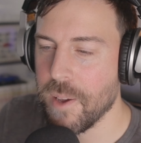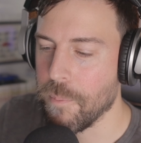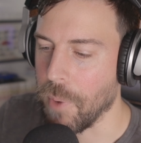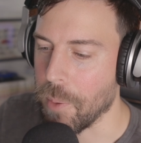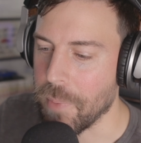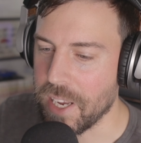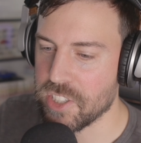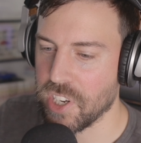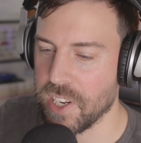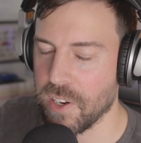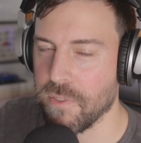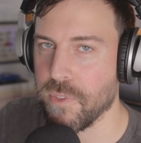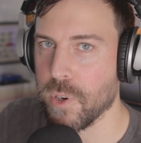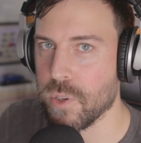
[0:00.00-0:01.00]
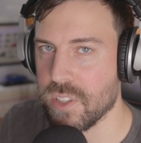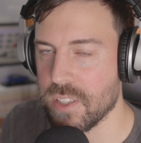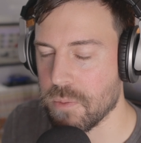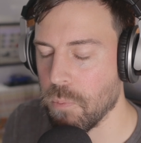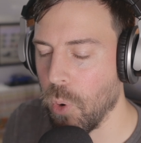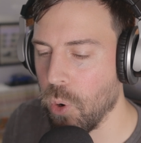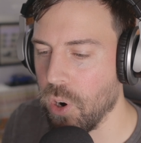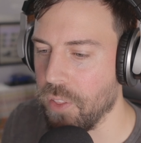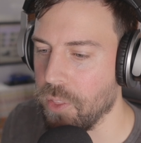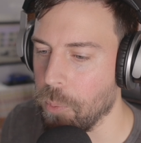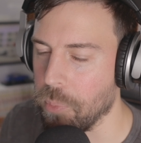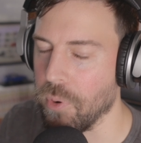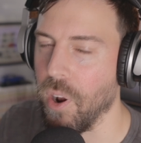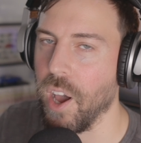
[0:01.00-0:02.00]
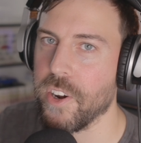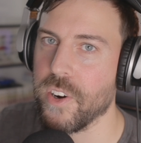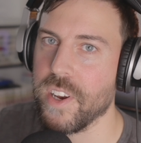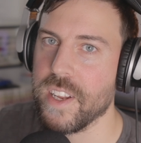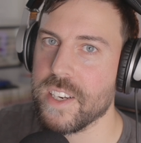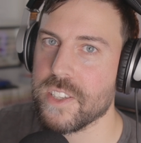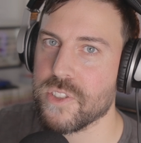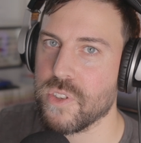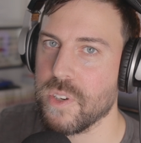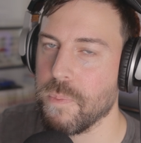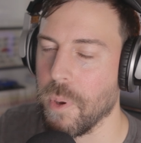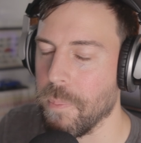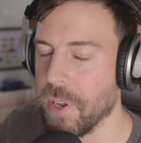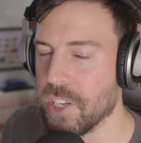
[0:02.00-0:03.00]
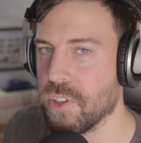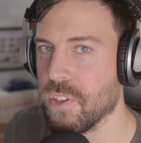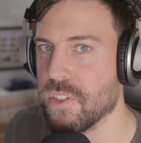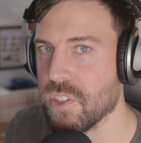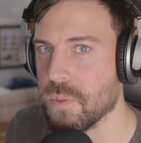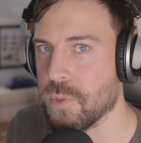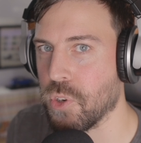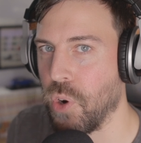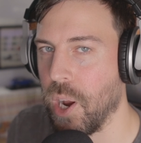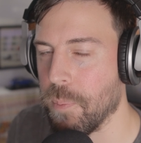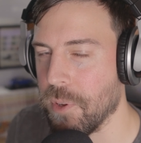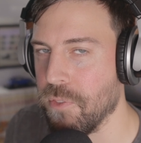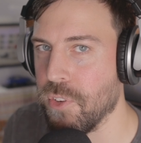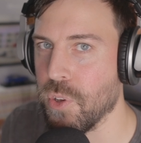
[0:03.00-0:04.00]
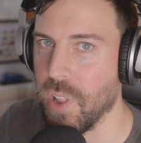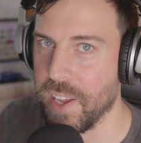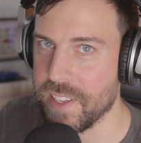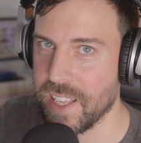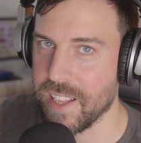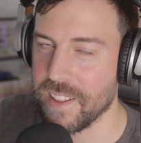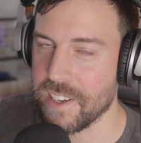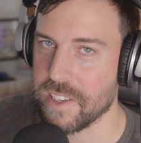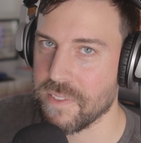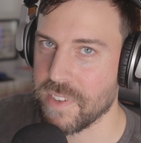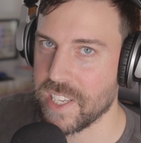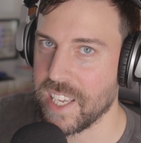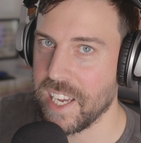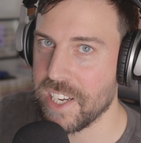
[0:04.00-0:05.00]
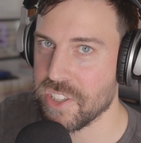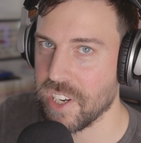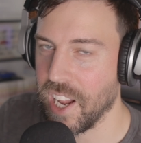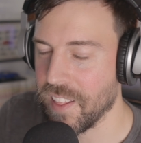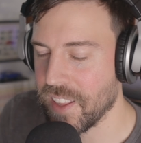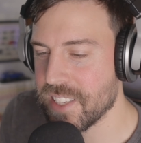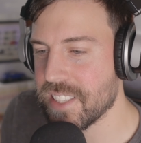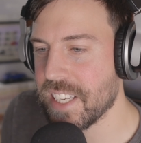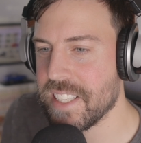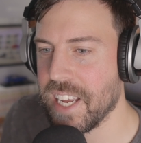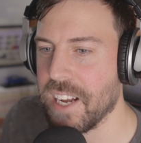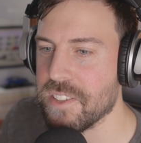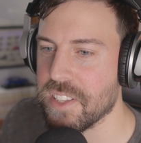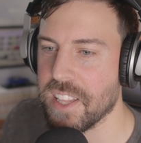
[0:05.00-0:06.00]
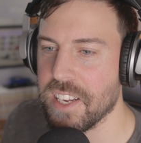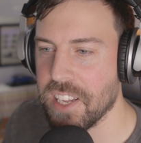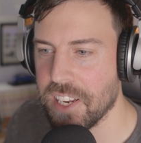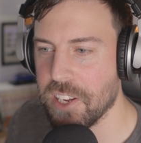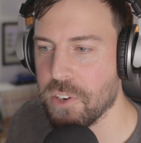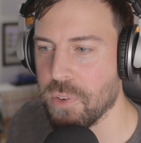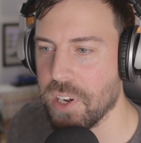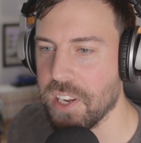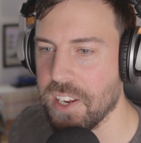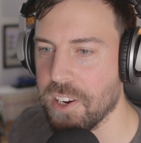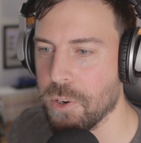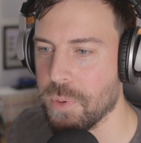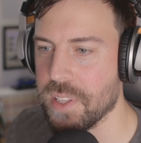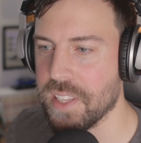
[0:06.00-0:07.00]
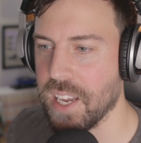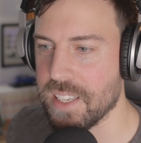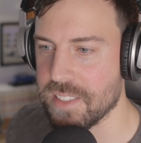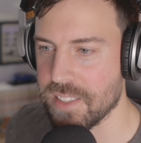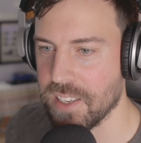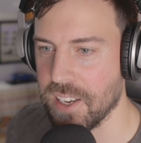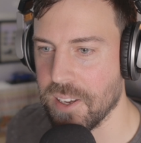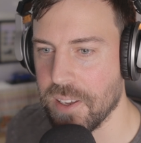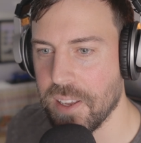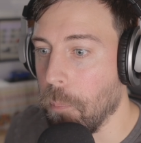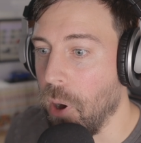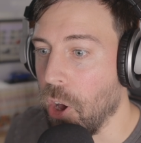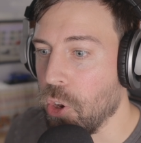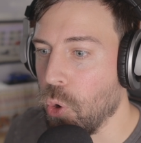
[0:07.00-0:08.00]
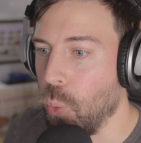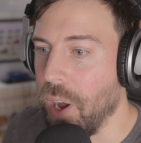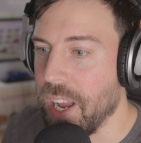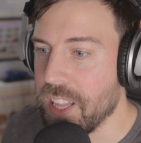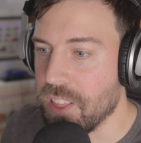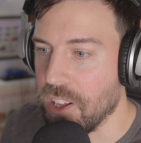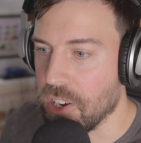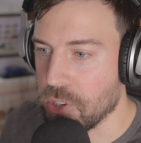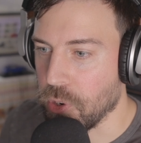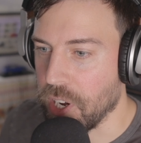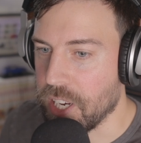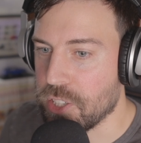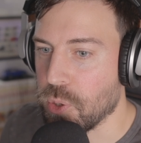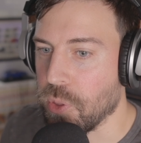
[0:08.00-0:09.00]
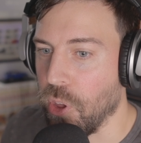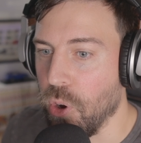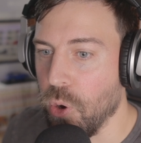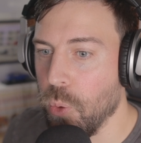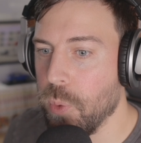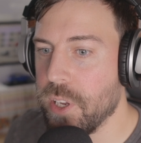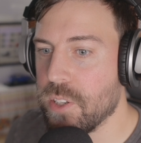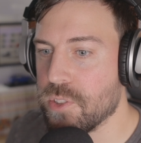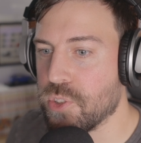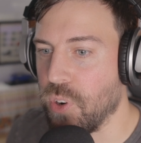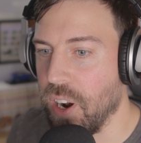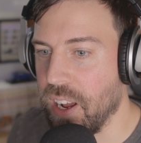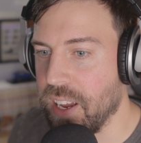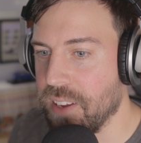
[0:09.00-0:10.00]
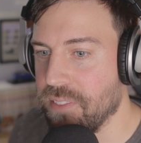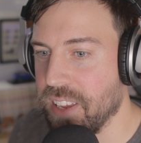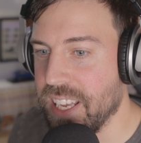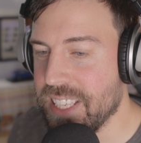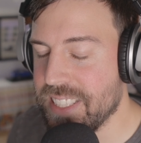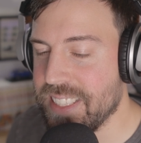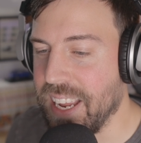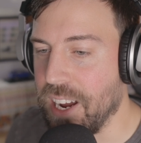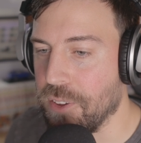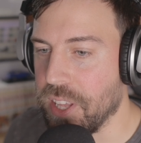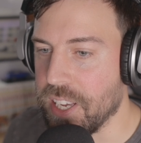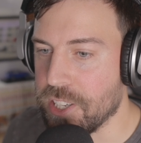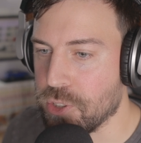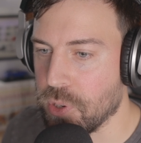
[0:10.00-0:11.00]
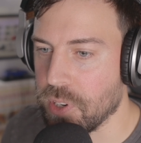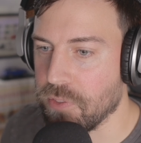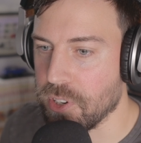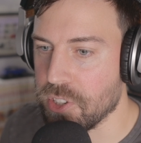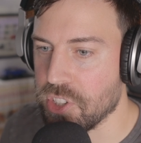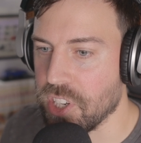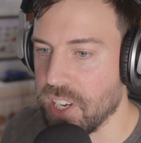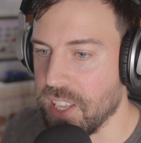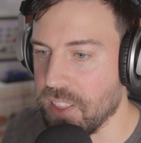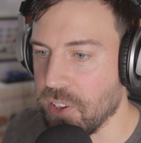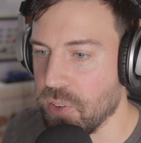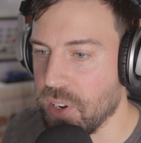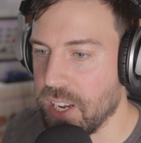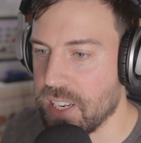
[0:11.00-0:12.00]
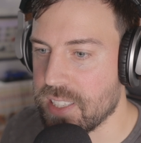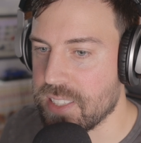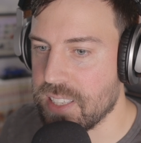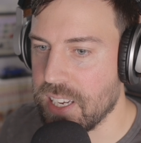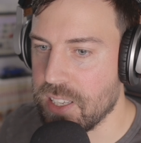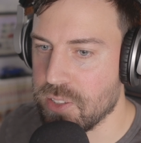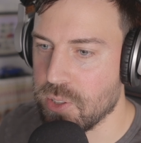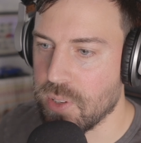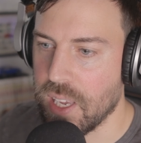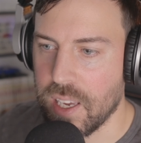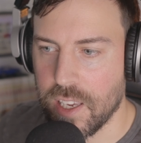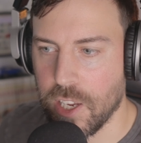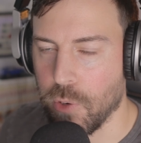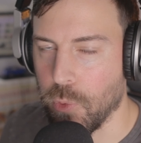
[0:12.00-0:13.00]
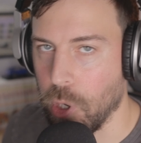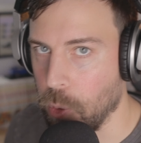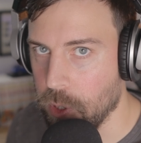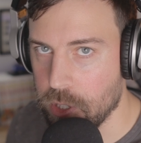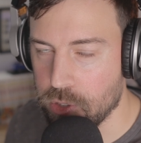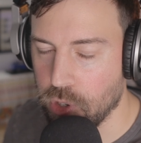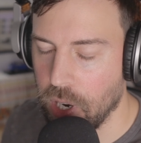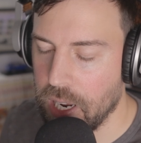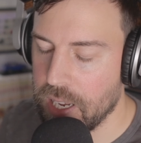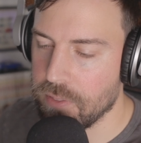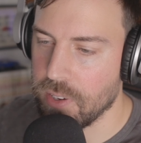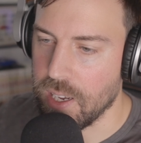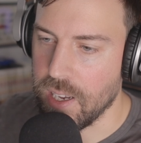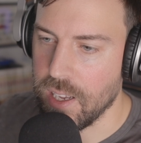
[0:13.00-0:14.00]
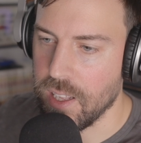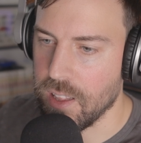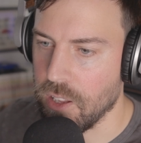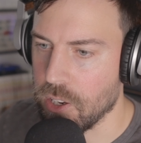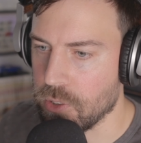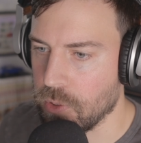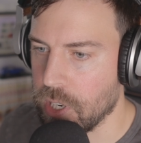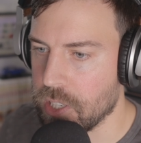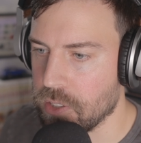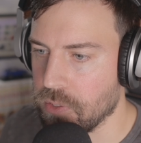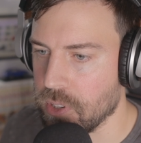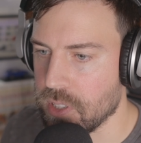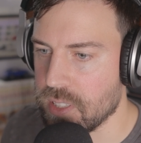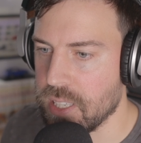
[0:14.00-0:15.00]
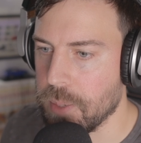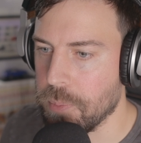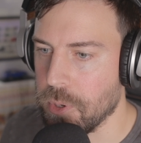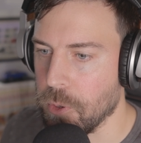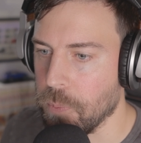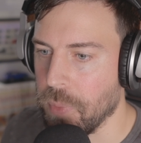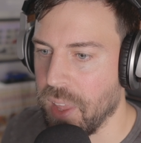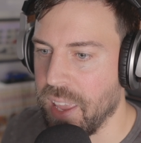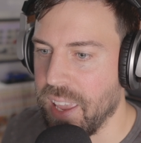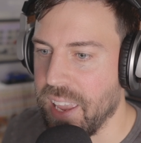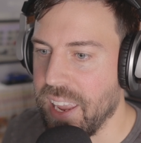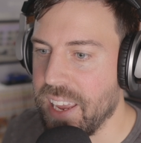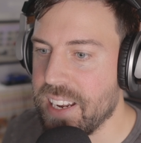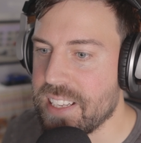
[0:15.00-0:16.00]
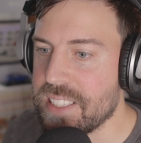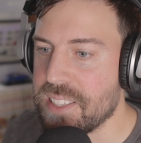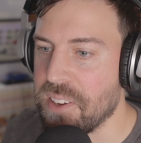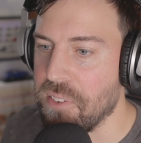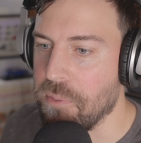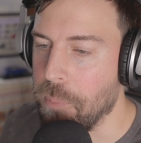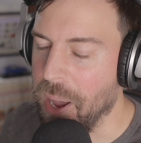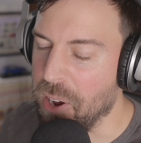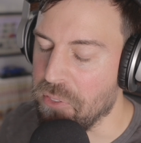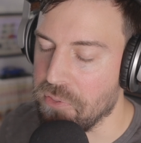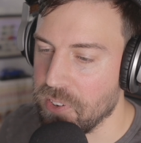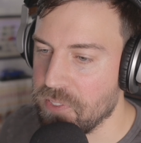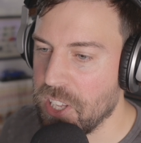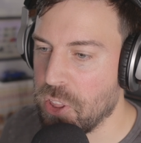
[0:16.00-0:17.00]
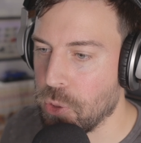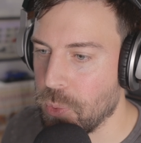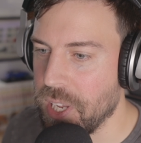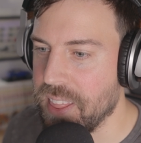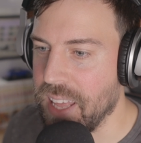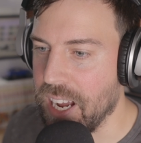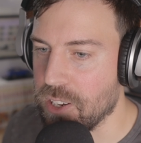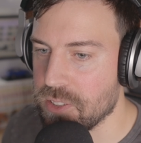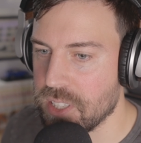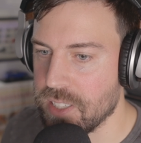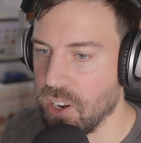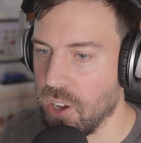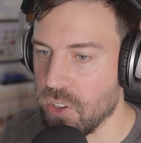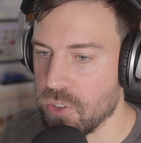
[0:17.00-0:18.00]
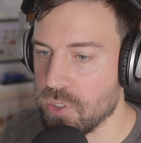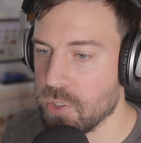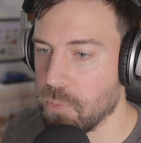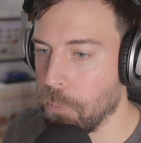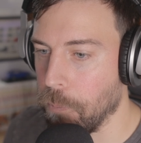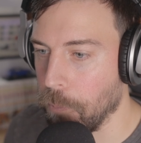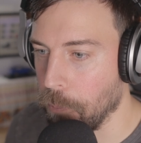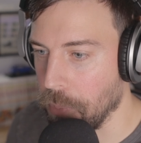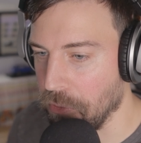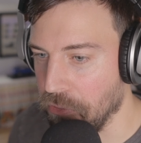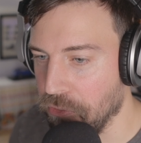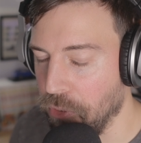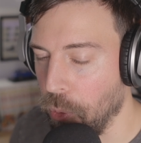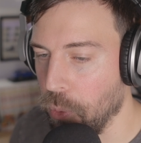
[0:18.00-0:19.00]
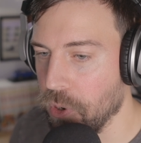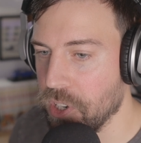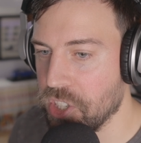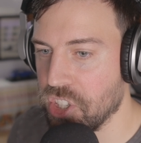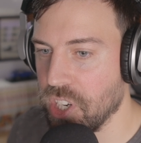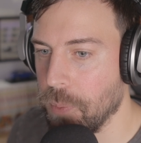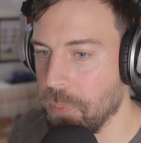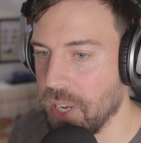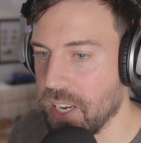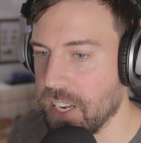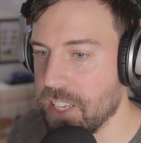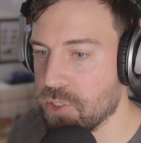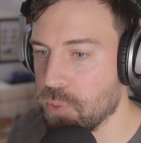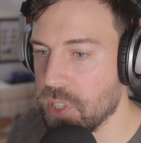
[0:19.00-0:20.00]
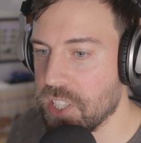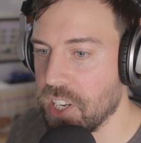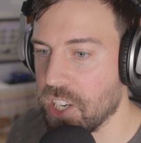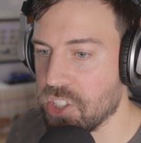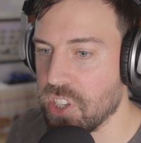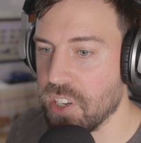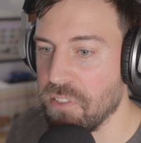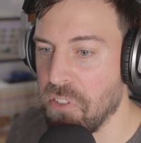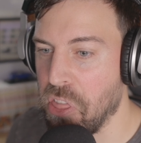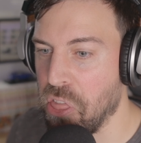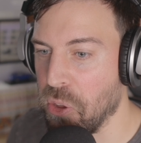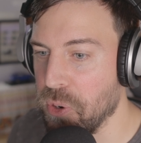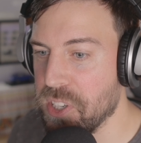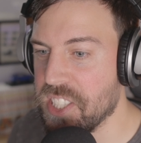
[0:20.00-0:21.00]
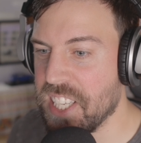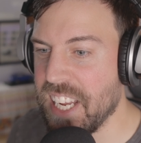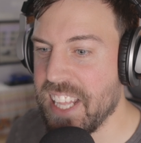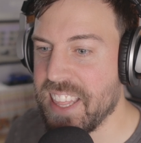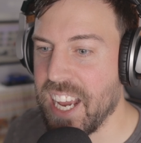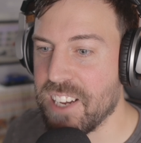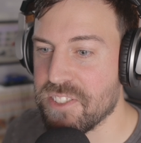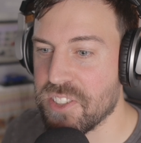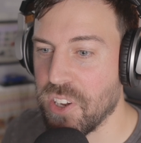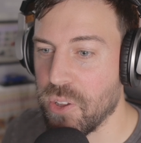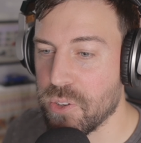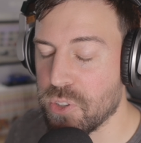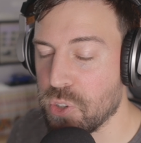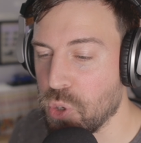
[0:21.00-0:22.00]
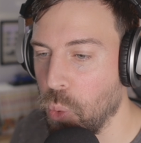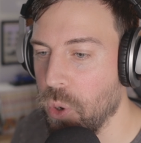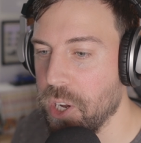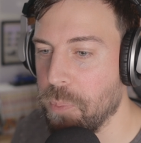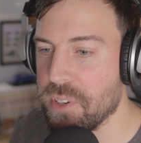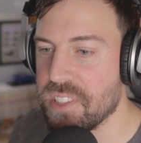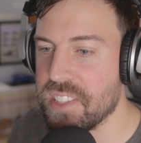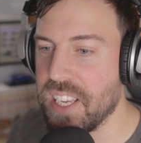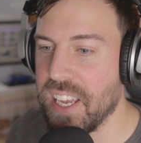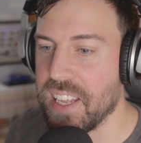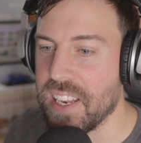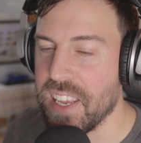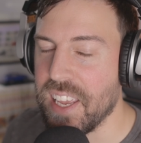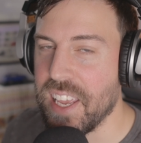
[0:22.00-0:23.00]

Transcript: My main channel focuses more on the broader industry, but make sure you subscribe if you like electrification. And let's get down to the nitty gritty here with Tesla. Model Y long range with all-wheel drive is now the entry version in the United States. You can't get rear-wheel drive long range, for example, and it's about $53,000 before shipping. It's a reduction of $13,000 or 20%.